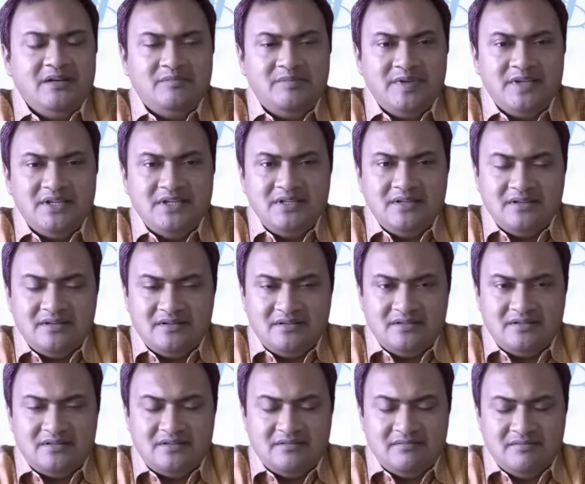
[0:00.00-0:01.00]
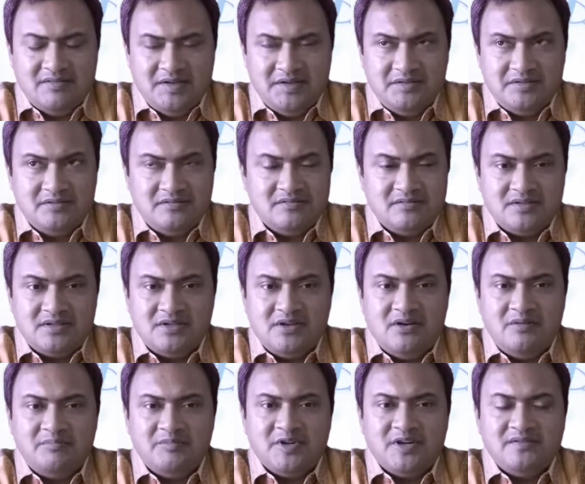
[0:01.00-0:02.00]
be a
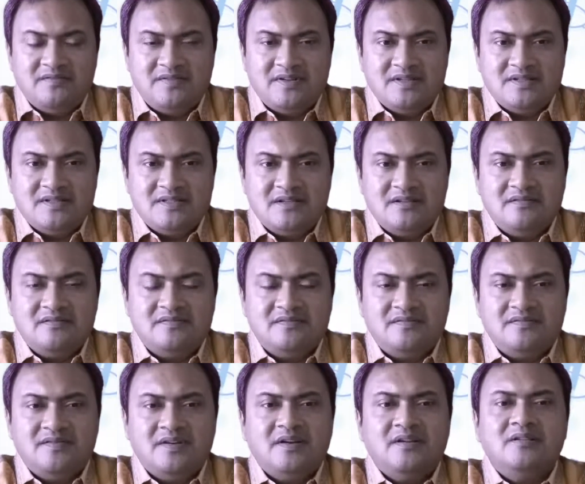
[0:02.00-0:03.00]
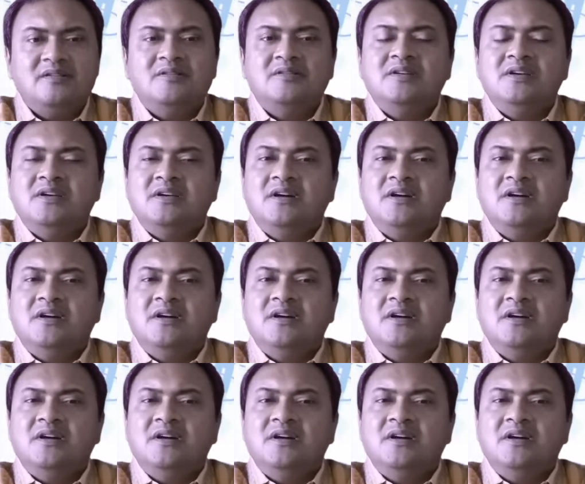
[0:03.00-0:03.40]
top reference of a